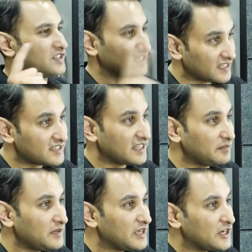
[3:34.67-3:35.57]
do you suggest
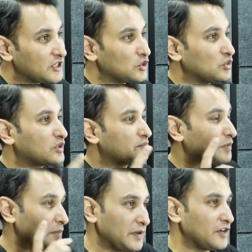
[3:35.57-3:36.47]
them to
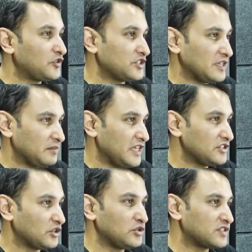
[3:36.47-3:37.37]
prepare for JEE
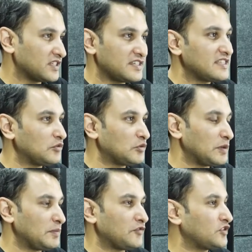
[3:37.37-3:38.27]
Mains, or do you suggest them to
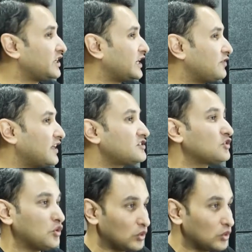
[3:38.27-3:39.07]
prepare for JEE Advanced